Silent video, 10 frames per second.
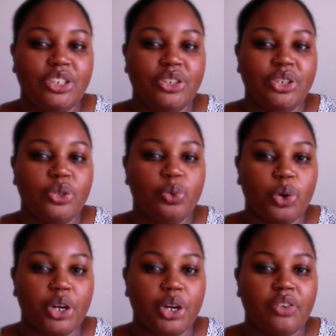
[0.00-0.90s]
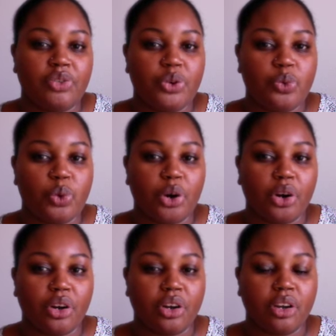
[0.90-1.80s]
you would if you
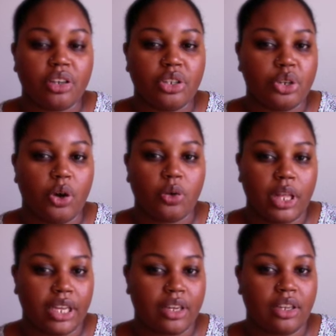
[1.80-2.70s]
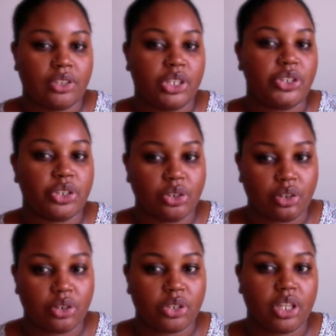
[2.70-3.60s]
were, like a season nurse.